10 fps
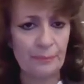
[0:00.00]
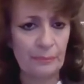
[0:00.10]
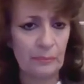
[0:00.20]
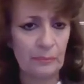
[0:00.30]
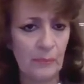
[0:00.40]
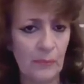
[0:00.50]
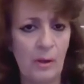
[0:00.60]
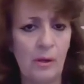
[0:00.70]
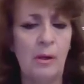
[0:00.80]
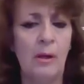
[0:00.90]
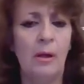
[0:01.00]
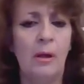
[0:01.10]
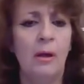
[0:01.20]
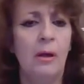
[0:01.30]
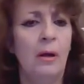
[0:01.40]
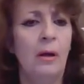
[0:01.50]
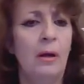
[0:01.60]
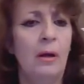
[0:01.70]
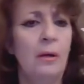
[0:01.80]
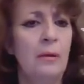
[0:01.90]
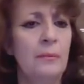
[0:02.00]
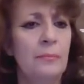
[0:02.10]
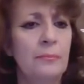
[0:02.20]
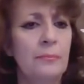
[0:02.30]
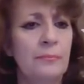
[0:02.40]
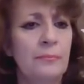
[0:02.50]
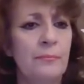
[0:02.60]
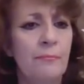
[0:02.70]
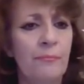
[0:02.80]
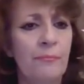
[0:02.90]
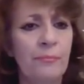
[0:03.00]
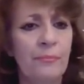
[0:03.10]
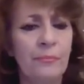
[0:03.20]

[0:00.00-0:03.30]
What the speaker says: No one is speaking in this clip.